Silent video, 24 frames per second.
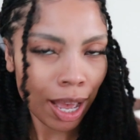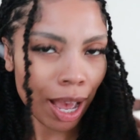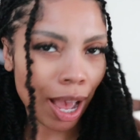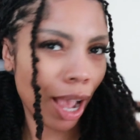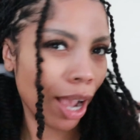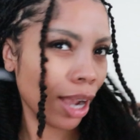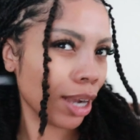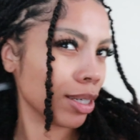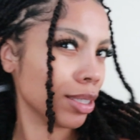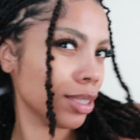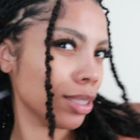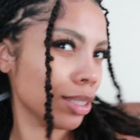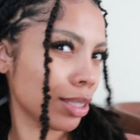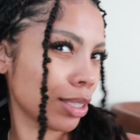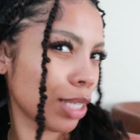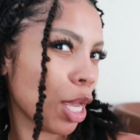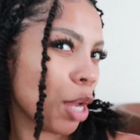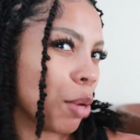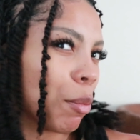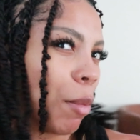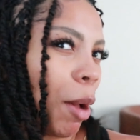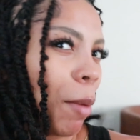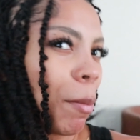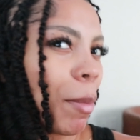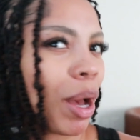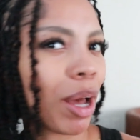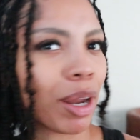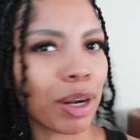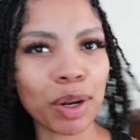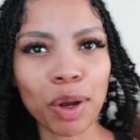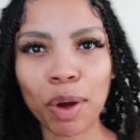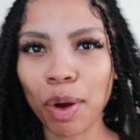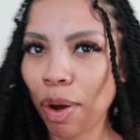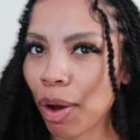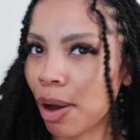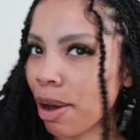I could just take my
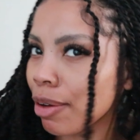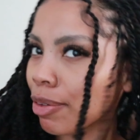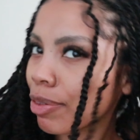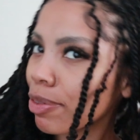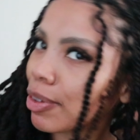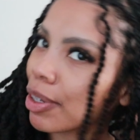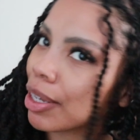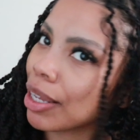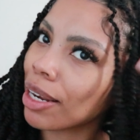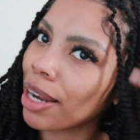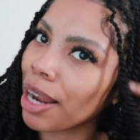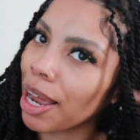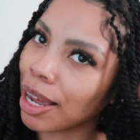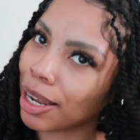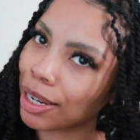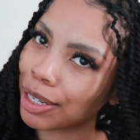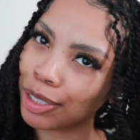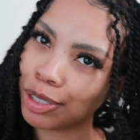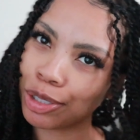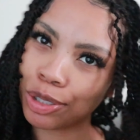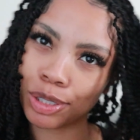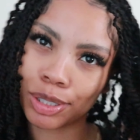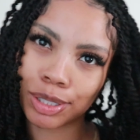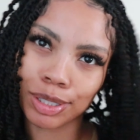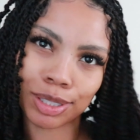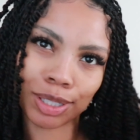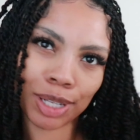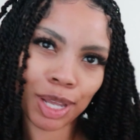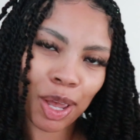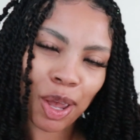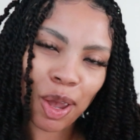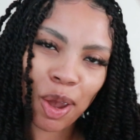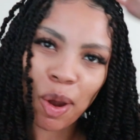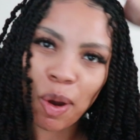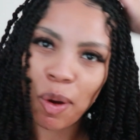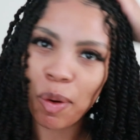bonnet off and I can just
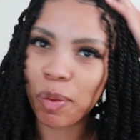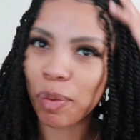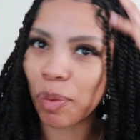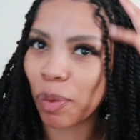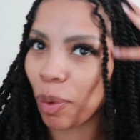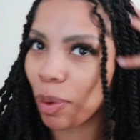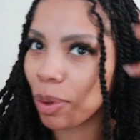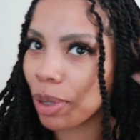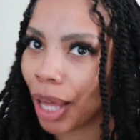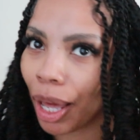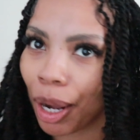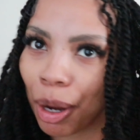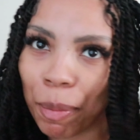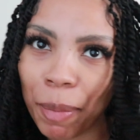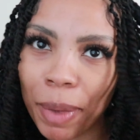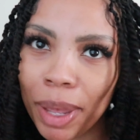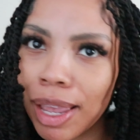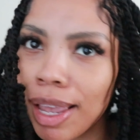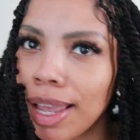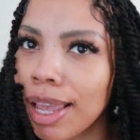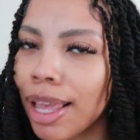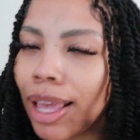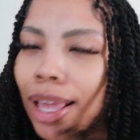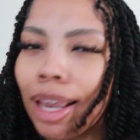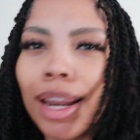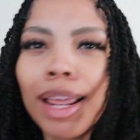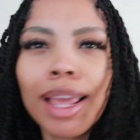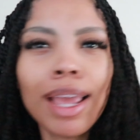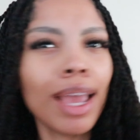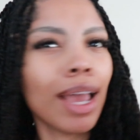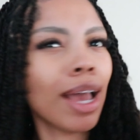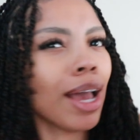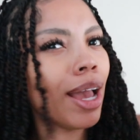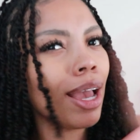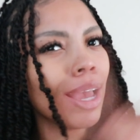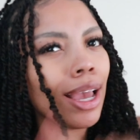roll out of bed
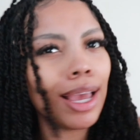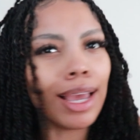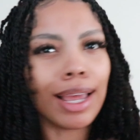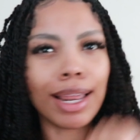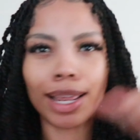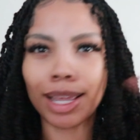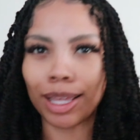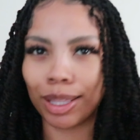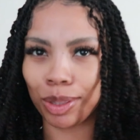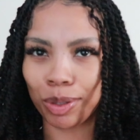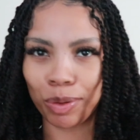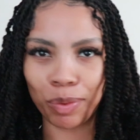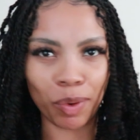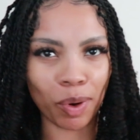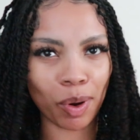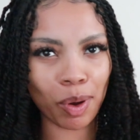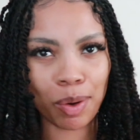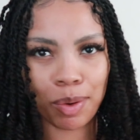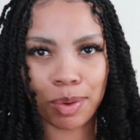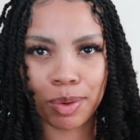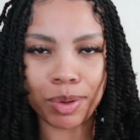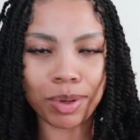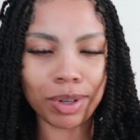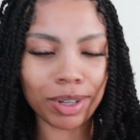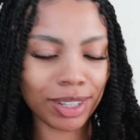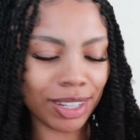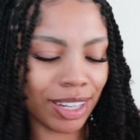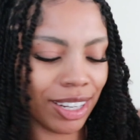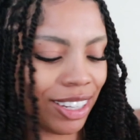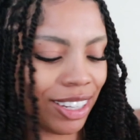and hit the road.